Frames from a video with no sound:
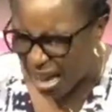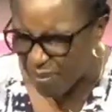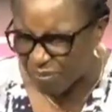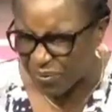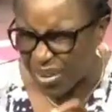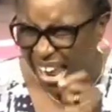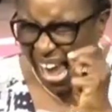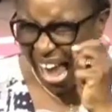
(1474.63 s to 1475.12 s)

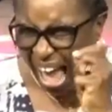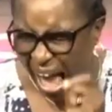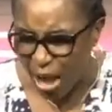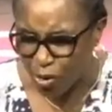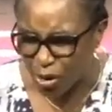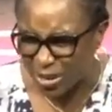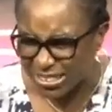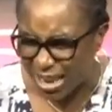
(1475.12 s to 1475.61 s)
every
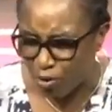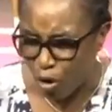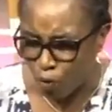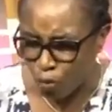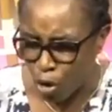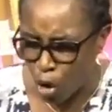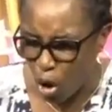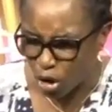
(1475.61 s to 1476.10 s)
iota
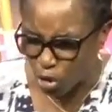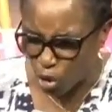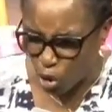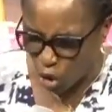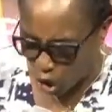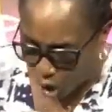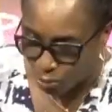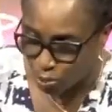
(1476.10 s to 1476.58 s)
of God
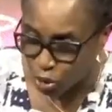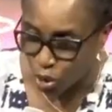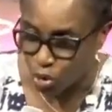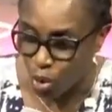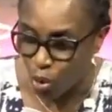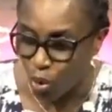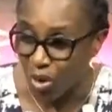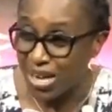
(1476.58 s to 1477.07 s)
you come to
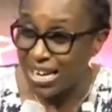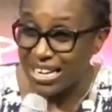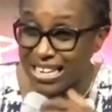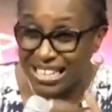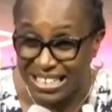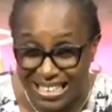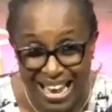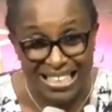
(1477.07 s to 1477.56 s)

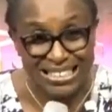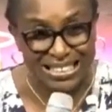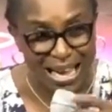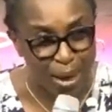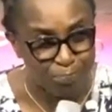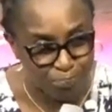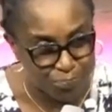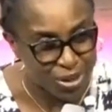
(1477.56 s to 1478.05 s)
know,
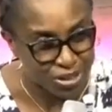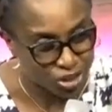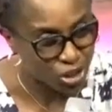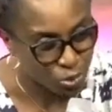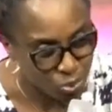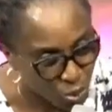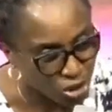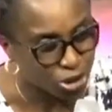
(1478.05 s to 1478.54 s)
grace and peace
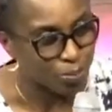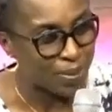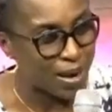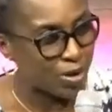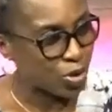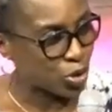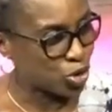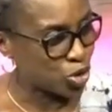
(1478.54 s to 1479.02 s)
is
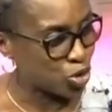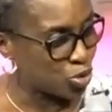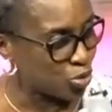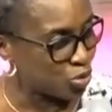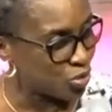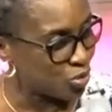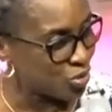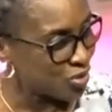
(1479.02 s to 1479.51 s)
multiplied unto you.
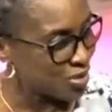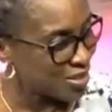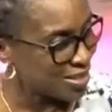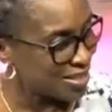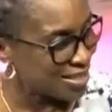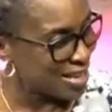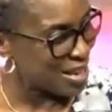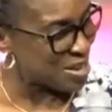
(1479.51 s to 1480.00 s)

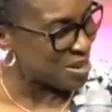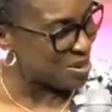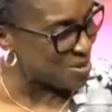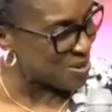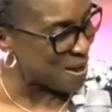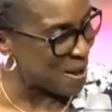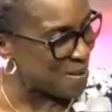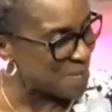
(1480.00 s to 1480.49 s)

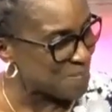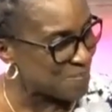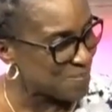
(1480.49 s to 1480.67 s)
Hallelujah.